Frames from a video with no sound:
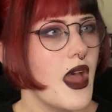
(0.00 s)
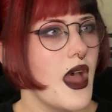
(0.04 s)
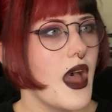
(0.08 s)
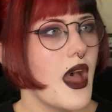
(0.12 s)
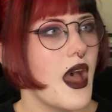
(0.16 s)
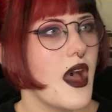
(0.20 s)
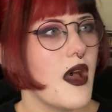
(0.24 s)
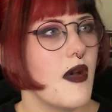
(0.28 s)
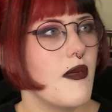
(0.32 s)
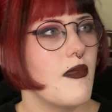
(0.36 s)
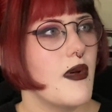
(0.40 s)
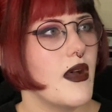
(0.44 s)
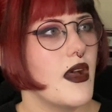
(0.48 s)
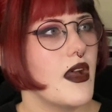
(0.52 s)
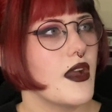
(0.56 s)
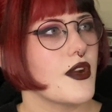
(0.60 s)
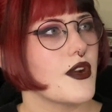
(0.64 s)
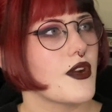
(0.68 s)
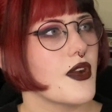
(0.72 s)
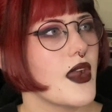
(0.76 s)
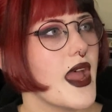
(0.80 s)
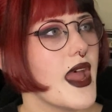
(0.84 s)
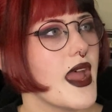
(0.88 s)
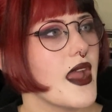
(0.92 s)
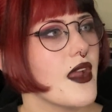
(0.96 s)

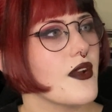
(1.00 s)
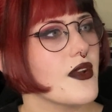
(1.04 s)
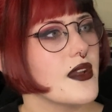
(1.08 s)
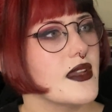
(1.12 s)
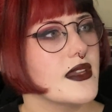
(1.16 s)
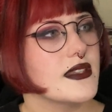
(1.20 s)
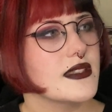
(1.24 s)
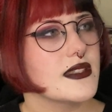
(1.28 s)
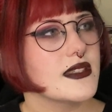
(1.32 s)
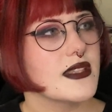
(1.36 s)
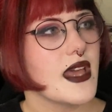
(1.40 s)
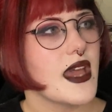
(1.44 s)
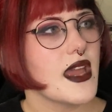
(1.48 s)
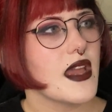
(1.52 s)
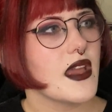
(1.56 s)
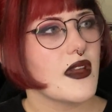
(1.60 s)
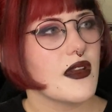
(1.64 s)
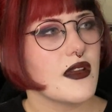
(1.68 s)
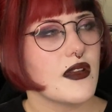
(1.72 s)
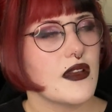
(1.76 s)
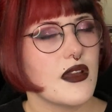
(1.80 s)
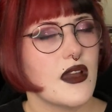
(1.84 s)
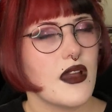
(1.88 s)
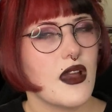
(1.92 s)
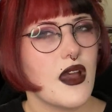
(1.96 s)
Her hair is like
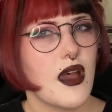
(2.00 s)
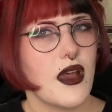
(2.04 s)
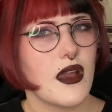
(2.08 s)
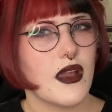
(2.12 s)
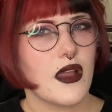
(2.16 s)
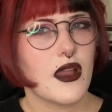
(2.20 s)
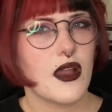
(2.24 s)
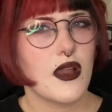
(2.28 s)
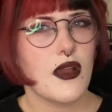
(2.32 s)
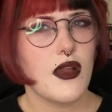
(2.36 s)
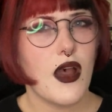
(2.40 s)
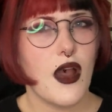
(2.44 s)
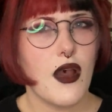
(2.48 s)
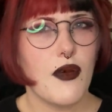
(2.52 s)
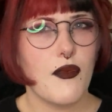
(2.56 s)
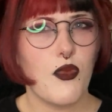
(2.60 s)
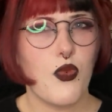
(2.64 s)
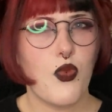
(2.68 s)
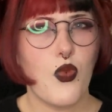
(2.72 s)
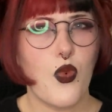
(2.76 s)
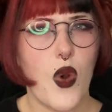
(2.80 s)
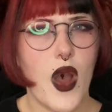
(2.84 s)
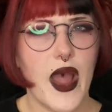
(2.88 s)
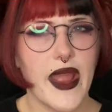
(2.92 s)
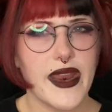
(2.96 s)
a
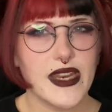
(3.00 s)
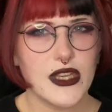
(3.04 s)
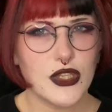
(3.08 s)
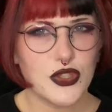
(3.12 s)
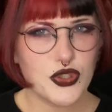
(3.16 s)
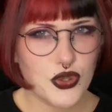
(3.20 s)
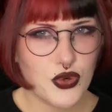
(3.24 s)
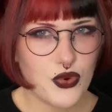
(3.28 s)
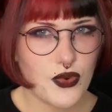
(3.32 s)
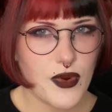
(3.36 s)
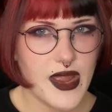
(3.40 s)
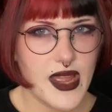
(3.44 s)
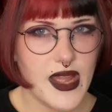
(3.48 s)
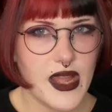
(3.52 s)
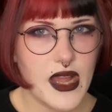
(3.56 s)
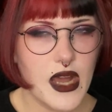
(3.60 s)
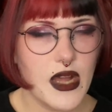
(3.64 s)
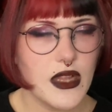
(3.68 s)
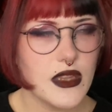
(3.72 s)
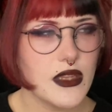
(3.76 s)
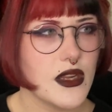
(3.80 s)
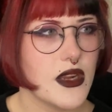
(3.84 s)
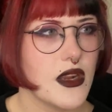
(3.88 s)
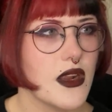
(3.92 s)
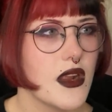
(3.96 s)
whitish gray
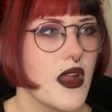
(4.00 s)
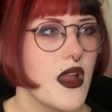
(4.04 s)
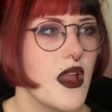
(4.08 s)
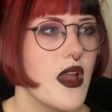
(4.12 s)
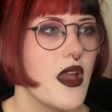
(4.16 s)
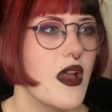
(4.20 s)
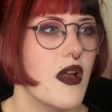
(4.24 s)
color,